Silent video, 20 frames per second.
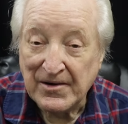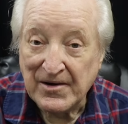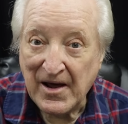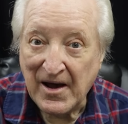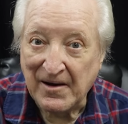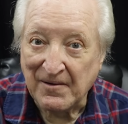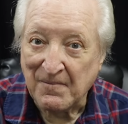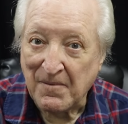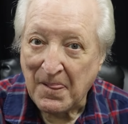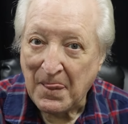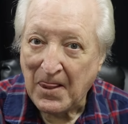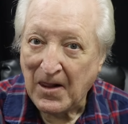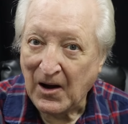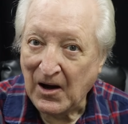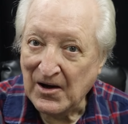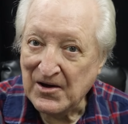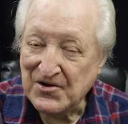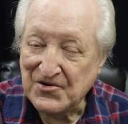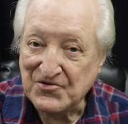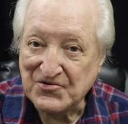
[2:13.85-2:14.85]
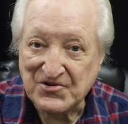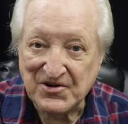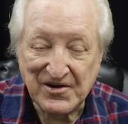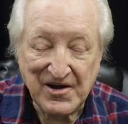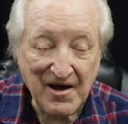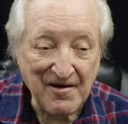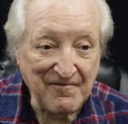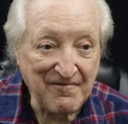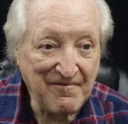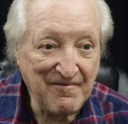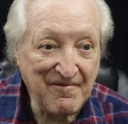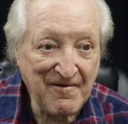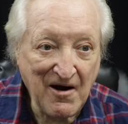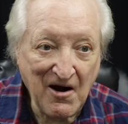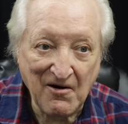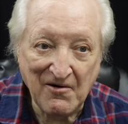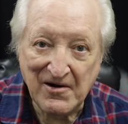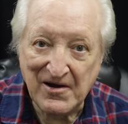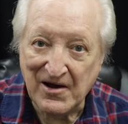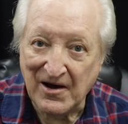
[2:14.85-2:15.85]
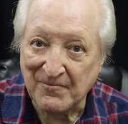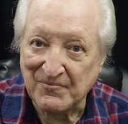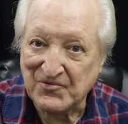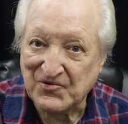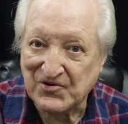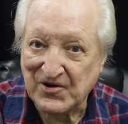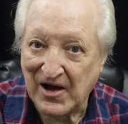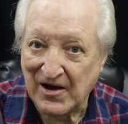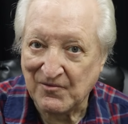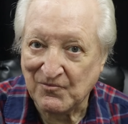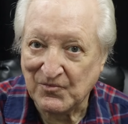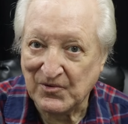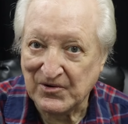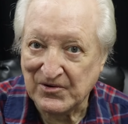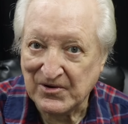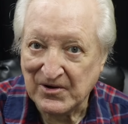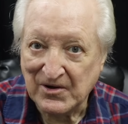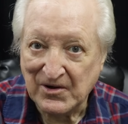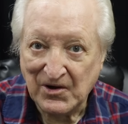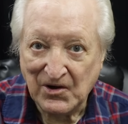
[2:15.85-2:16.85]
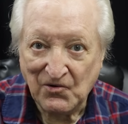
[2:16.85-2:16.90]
Now, I used to get very upset with